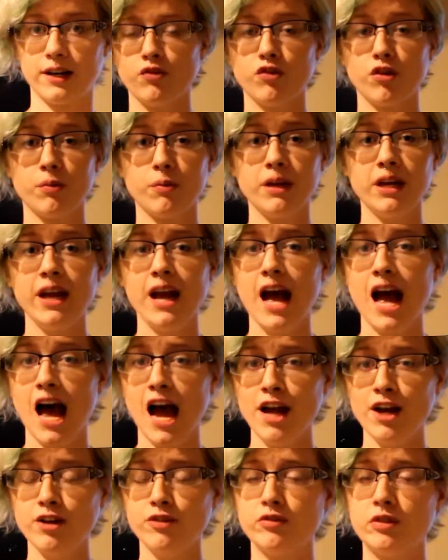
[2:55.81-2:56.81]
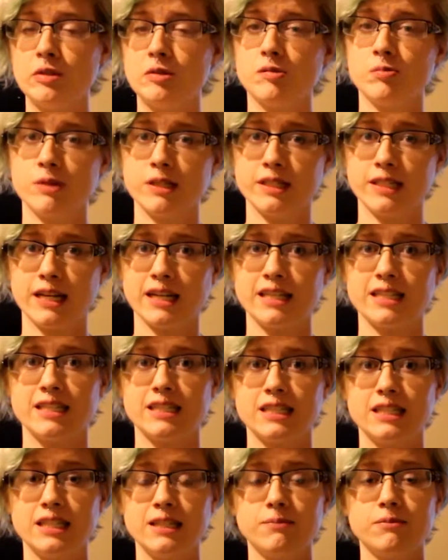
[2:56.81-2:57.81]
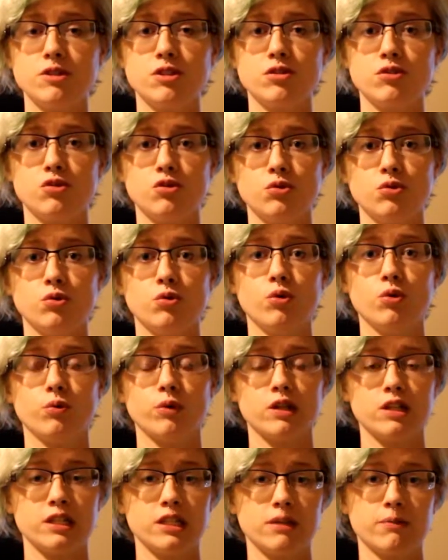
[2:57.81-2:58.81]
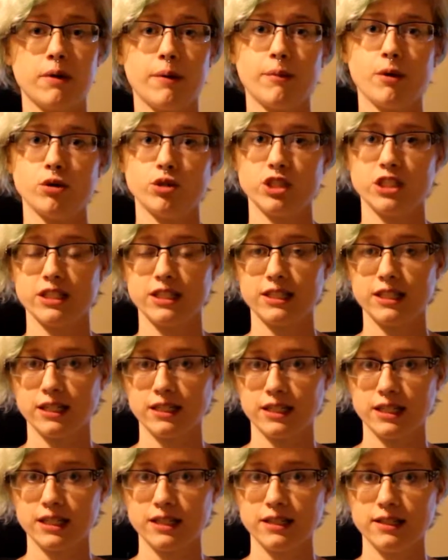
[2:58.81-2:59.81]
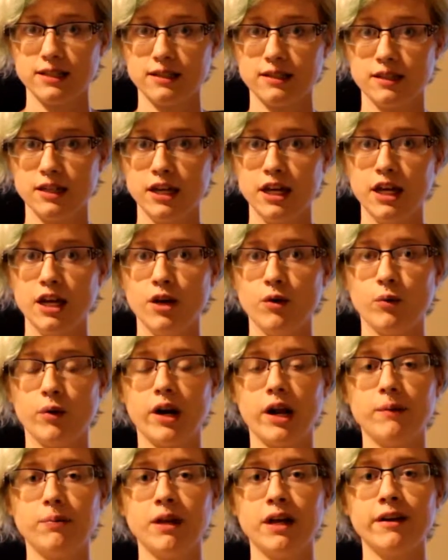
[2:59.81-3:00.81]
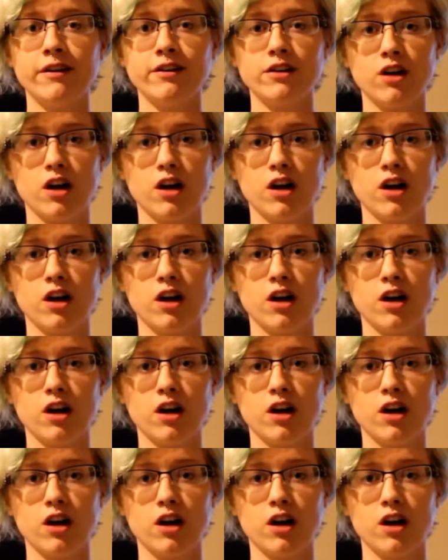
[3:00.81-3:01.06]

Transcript: For me, higher frames per second seems to worsen my motion sickness. When I play on